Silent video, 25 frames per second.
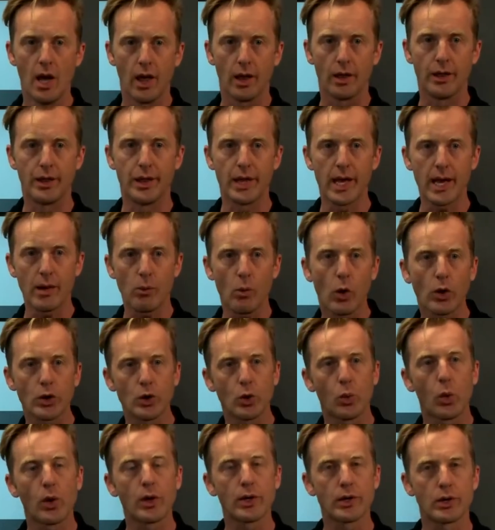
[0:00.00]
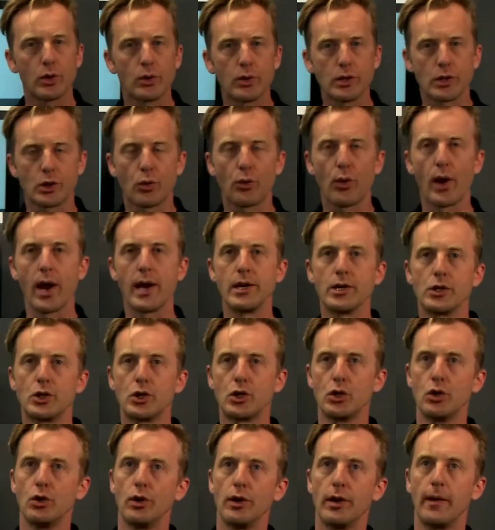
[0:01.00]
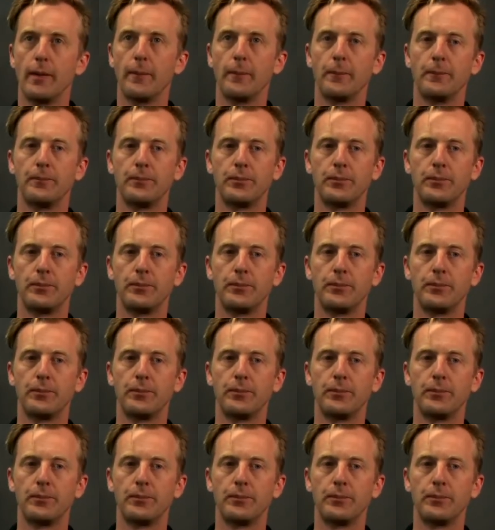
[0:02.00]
Then what you want to do is create a story.